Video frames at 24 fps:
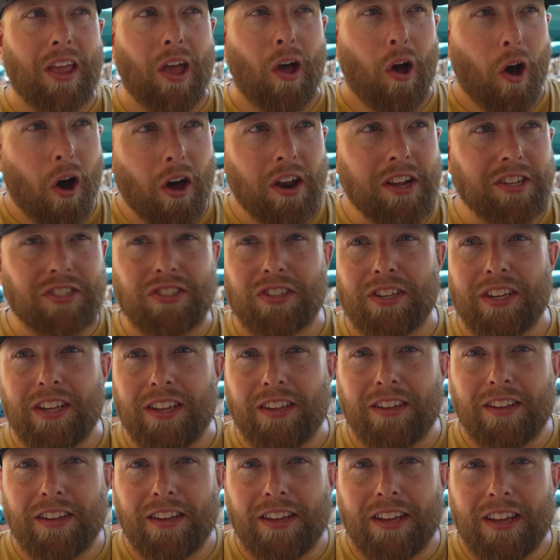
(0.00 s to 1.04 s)
honestly,
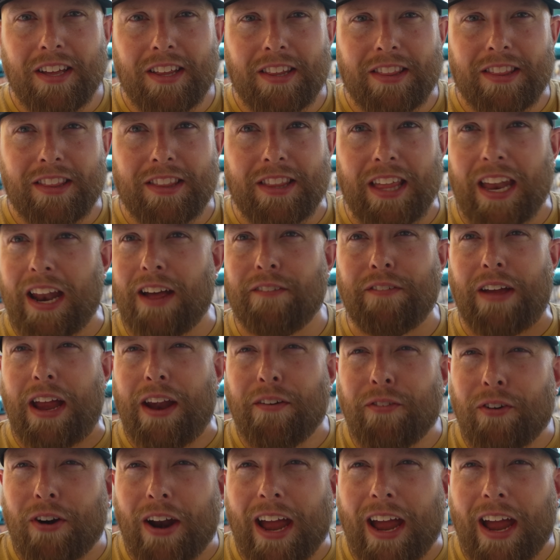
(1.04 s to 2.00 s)
that I've ever